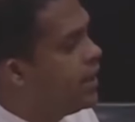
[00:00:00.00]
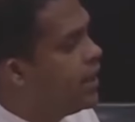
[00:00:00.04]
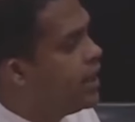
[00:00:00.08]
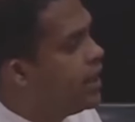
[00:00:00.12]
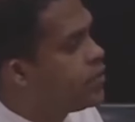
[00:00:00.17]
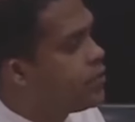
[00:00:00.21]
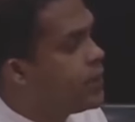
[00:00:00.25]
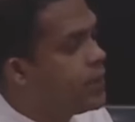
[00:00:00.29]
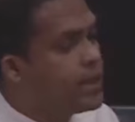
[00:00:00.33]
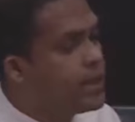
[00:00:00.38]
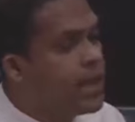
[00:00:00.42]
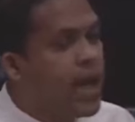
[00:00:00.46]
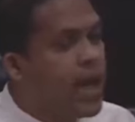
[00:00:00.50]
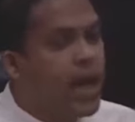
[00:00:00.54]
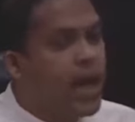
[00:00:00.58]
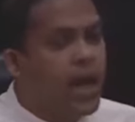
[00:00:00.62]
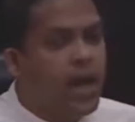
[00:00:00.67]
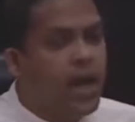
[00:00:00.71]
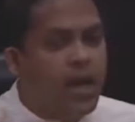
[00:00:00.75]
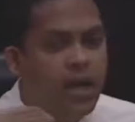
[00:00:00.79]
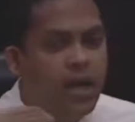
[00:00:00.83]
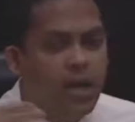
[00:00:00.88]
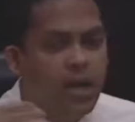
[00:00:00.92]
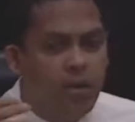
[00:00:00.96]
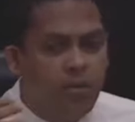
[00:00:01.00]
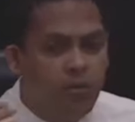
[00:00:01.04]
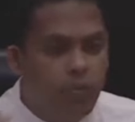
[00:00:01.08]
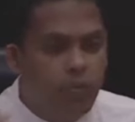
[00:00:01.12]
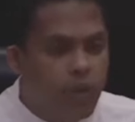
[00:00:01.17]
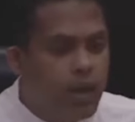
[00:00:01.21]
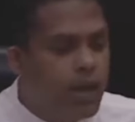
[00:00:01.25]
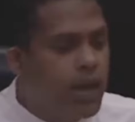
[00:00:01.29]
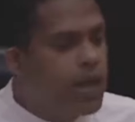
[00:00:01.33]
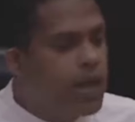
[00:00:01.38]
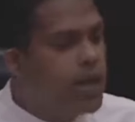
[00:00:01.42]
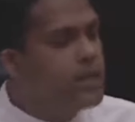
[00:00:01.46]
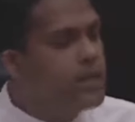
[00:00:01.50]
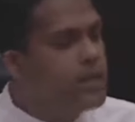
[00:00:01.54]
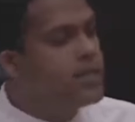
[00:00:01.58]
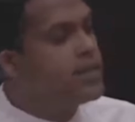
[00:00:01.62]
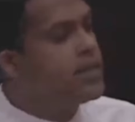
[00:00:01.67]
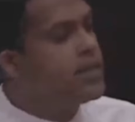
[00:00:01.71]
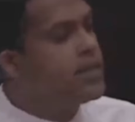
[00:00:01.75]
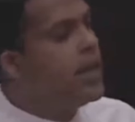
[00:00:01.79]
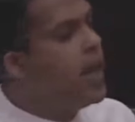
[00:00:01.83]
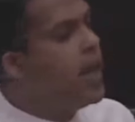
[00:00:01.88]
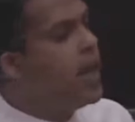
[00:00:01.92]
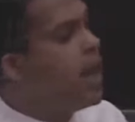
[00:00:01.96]
it's with our words,
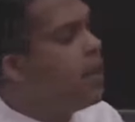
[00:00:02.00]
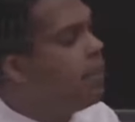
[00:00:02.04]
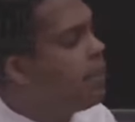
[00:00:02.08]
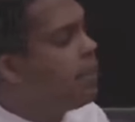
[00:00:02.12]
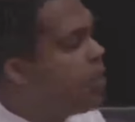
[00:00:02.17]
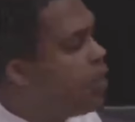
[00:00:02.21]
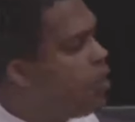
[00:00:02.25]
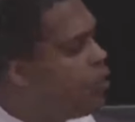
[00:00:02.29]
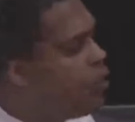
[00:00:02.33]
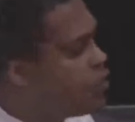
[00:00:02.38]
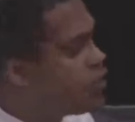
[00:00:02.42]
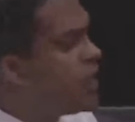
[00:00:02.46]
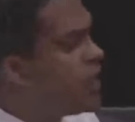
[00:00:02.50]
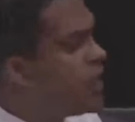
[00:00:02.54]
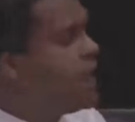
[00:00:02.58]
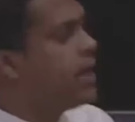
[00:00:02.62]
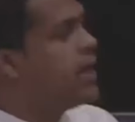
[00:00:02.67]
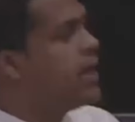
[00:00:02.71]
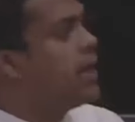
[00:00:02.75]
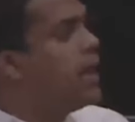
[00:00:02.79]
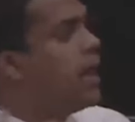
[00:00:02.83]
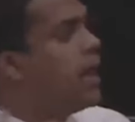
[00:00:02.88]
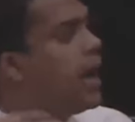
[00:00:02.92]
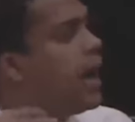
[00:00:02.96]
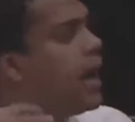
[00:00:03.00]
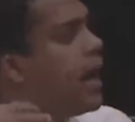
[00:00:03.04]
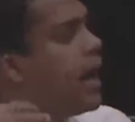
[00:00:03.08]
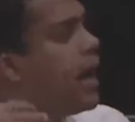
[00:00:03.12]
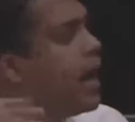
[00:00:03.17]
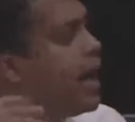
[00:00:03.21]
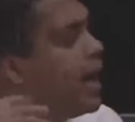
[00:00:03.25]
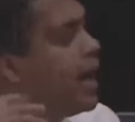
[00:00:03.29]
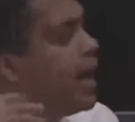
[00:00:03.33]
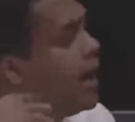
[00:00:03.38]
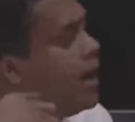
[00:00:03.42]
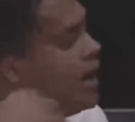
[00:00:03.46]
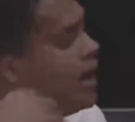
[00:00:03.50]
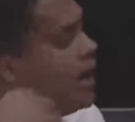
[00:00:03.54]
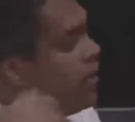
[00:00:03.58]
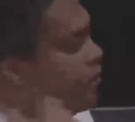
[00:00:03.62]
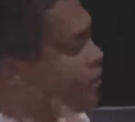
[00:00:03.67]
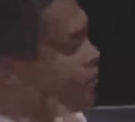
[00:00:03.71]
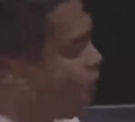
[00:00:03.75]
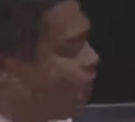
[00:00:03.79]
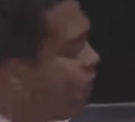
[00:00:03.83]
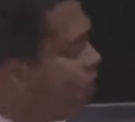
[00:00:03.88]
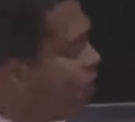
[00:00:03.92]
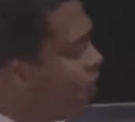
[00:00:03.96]
our music, our
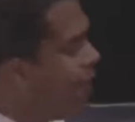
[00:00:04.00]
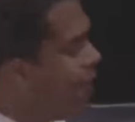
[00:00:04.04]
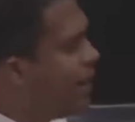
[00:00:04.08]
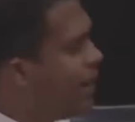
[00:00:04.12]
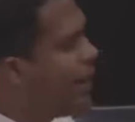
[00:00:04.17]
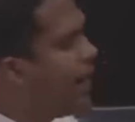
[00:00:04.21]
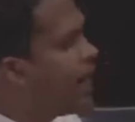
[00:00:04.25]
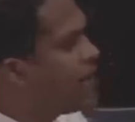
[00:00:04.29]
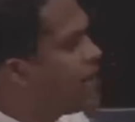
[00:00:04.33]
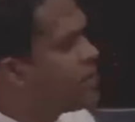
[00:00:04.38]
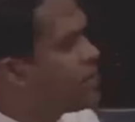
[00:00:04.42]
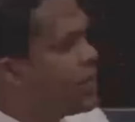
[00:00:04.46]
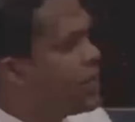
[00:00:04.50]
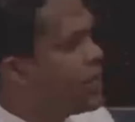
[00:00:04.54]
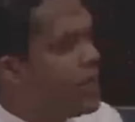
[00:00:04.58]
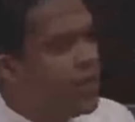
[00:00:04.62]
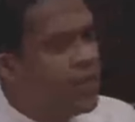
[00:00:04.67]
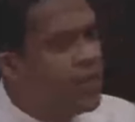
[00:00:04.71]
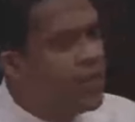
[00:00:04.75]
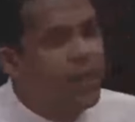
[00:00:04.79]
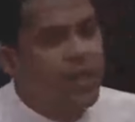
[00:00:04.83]
film industry,